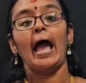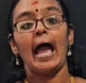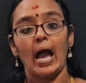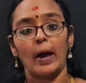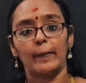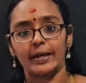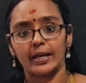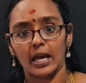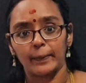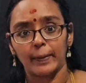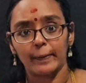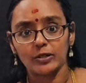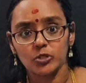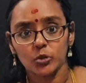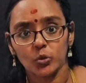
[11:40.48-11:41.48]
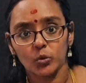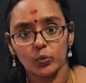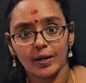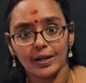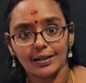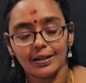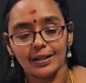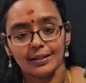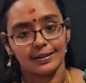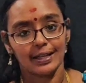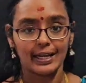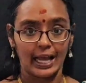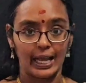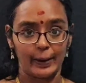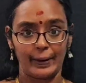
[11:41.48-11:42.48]
Am I capable to do work?
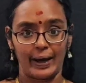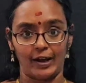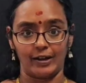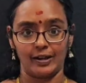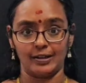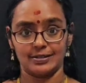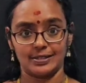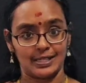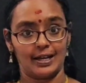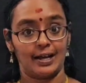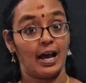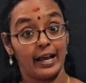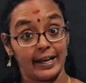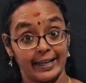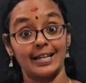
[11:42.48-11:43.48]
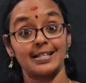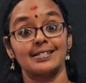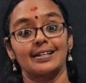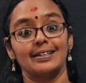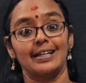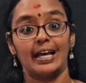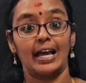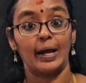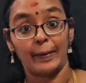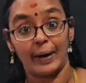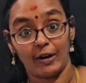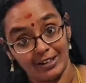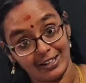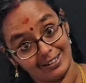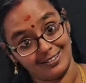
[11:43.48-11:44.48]
Then I can say that I am
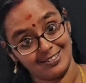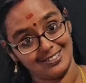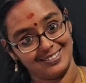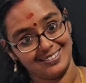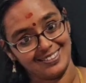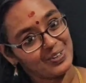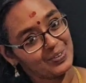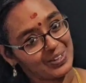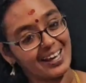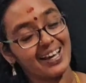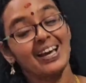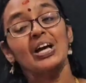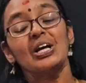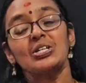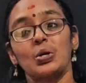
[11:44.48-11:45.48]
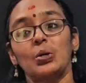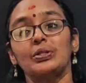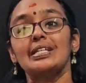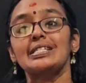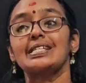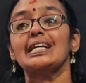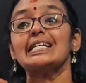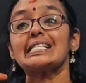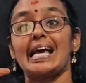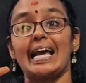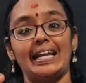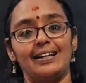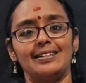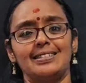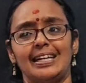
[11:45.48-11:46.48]
having energy. Okay. So this is
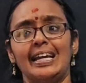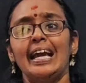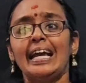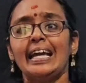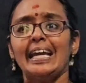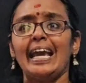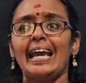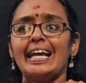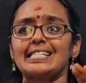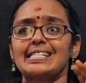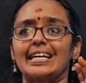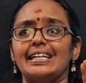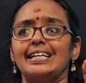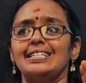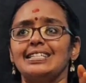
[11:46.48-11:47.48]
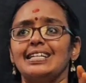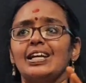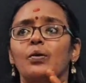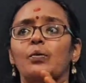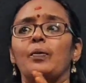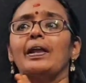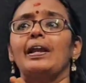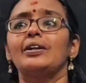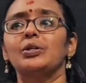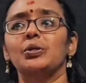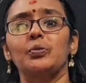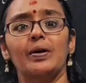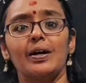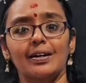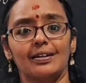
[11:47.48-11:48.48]
energy. Is energy equivalent
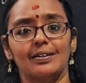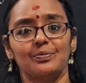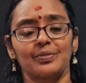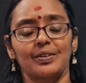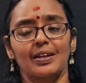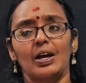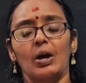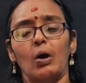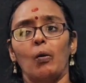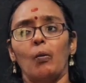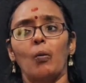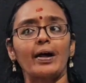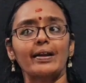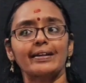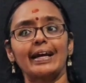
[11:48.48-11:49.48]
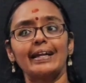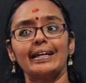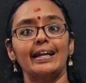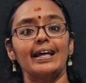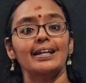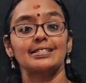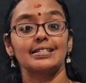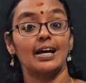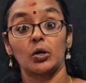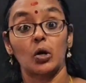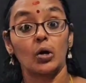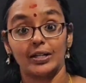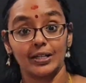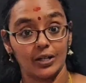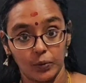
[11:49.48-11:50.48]
to work? Work and energy are
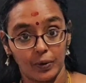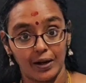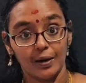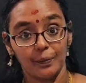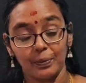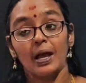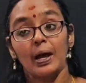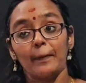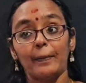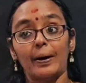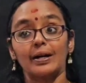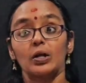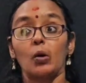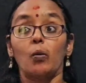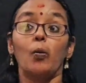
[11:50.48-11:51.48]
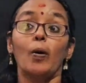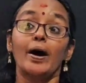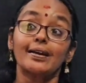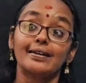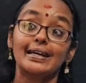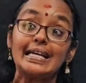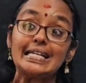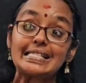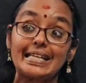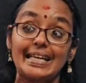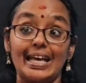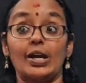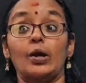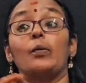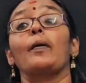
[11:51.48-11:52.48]
not equal, but work is
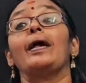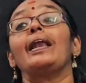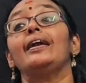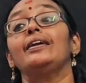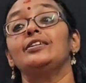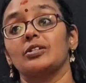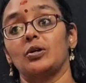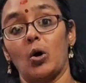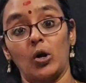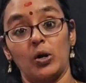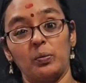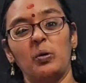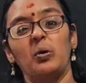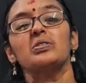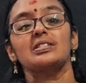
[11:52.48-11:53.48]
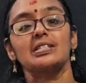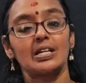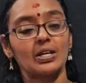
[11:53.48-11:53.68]
equivalent, almost